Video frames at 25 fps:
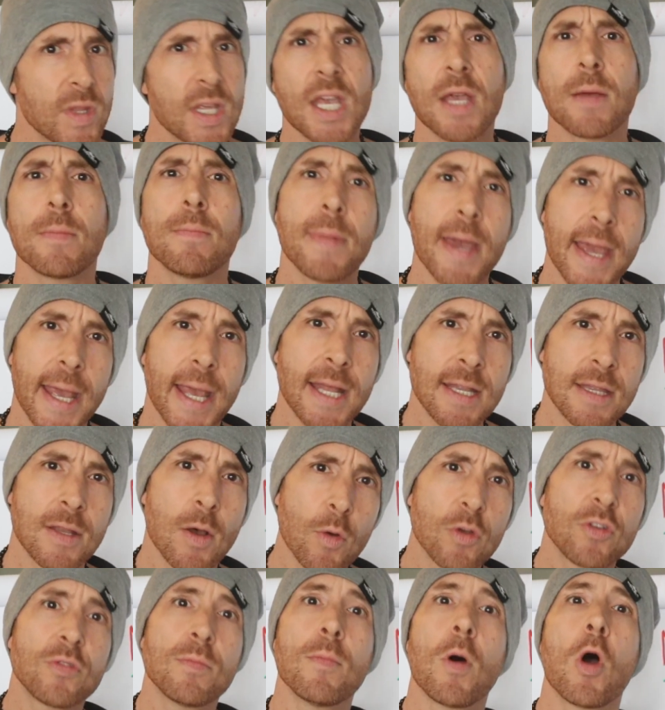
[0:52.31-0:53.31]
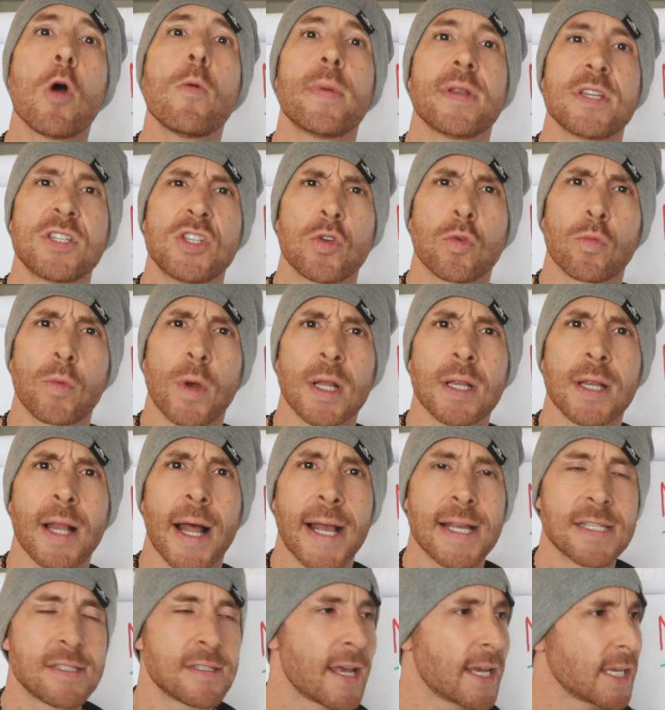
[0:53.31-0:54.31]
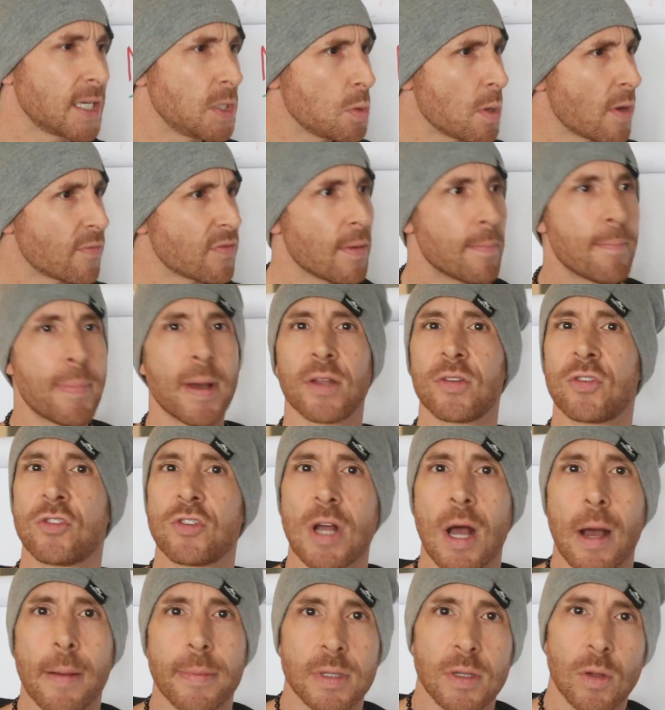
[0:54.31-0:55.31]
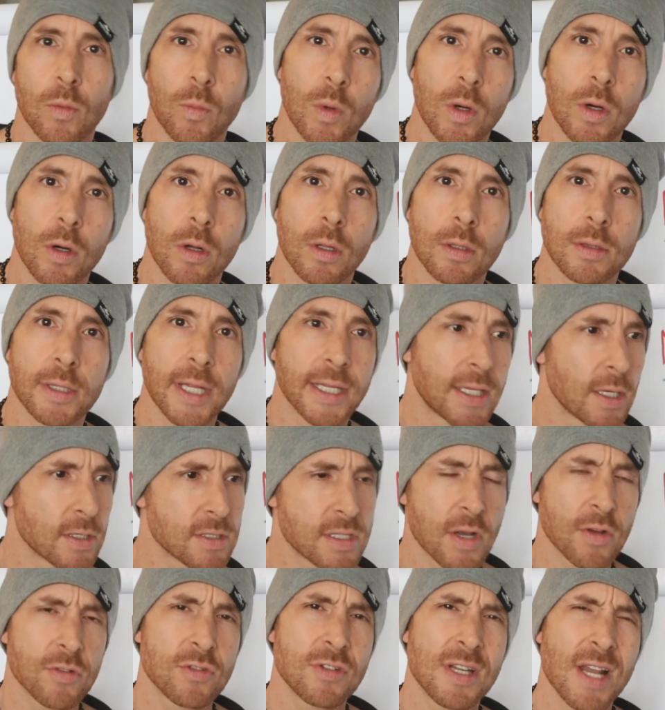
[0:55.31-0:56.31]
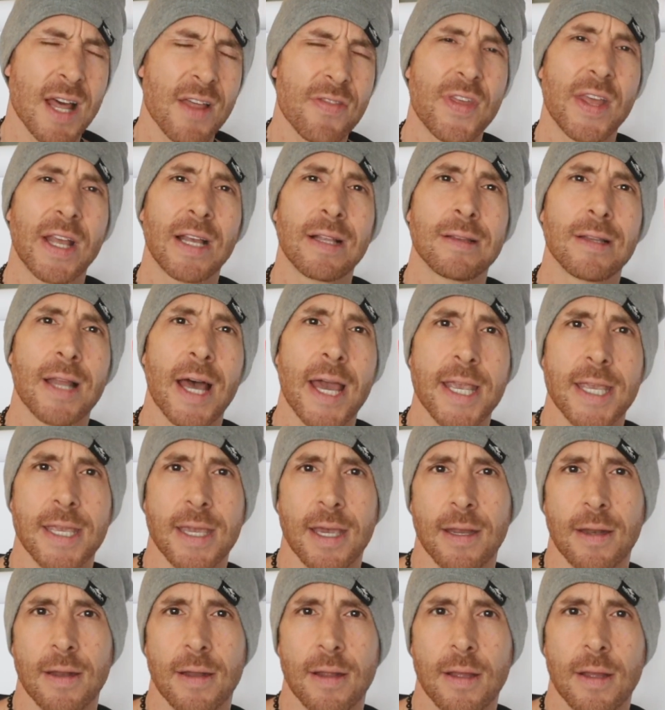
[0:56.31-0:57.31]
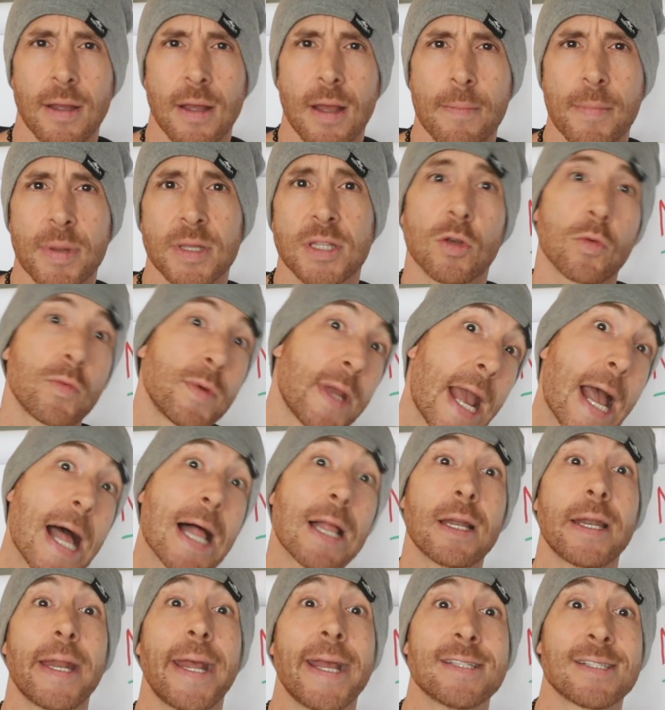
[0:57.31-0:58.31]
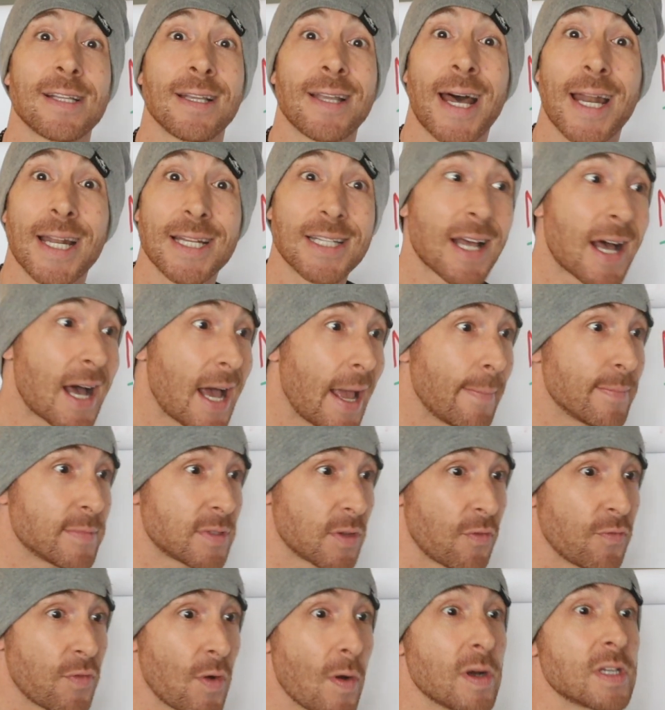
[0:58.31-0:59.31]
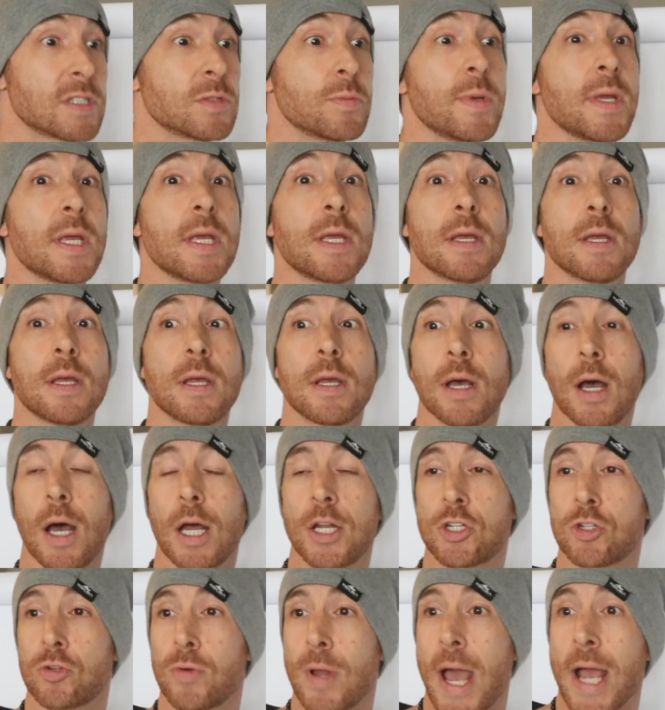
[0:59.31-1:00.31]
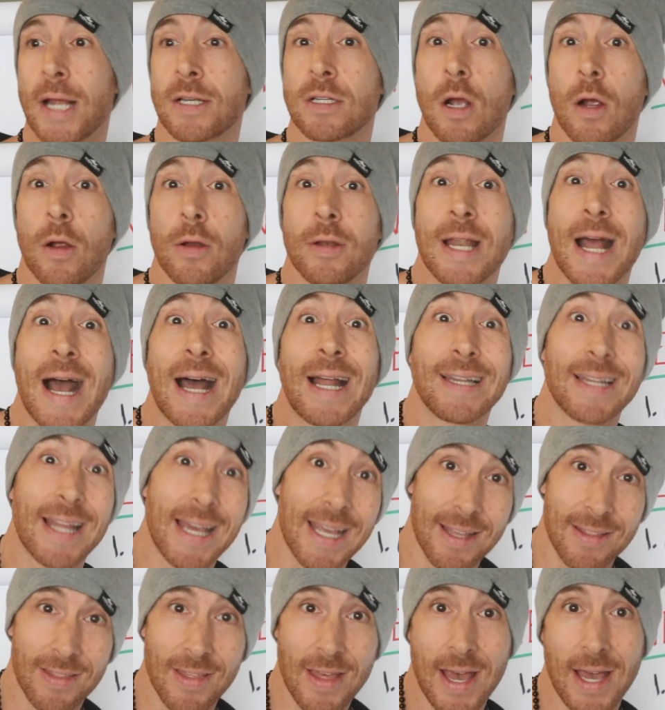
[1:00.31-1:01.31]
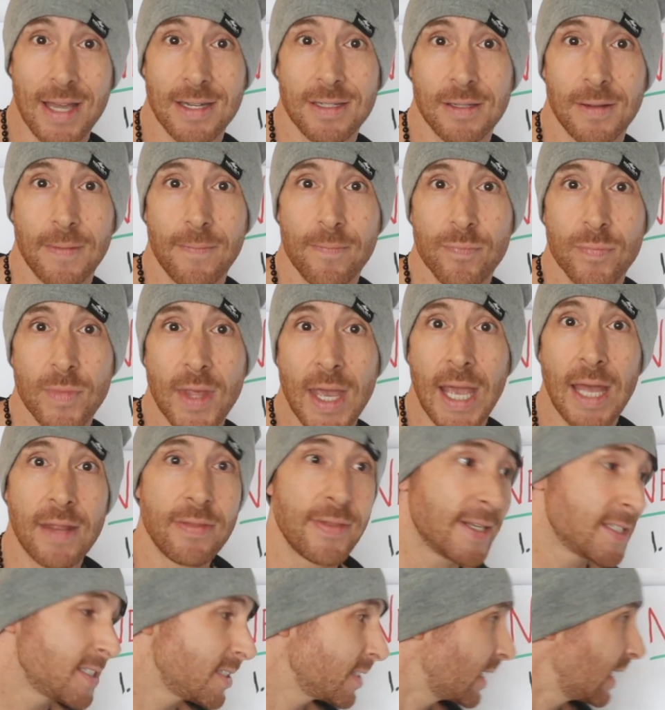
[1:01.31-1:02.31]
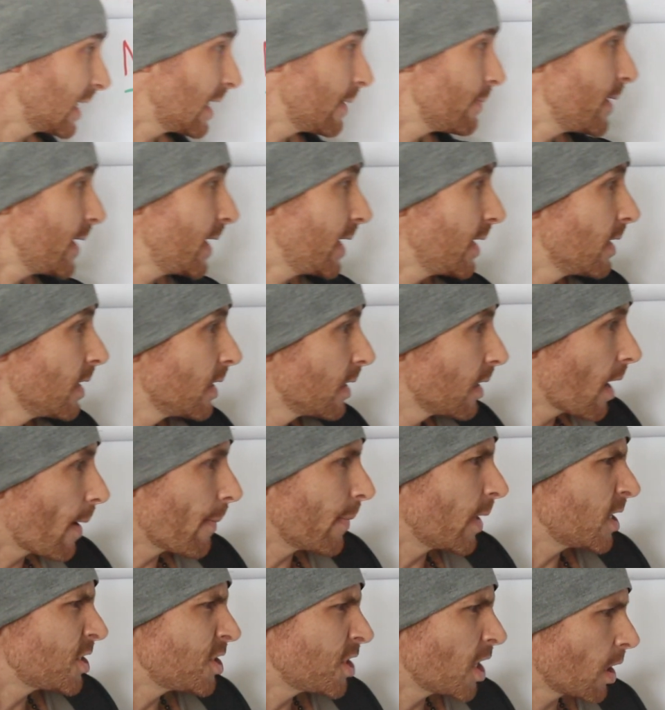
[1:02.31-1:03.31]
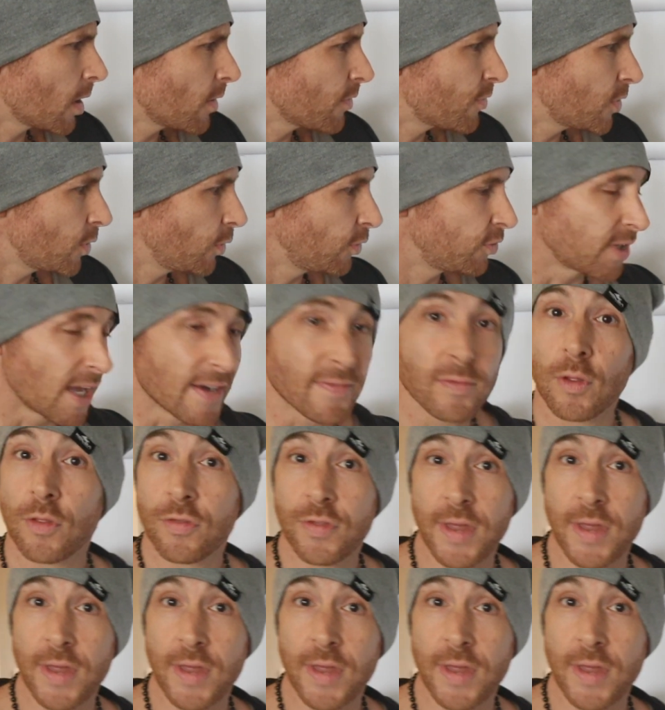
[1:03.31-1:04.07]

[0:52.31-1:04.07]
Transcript: In those moments, you realize like you have the best job in the world. Like there's nothing like it. But the reality is a lot of times the folks we attract are not like that. And this is going to be, I'm going to share with you several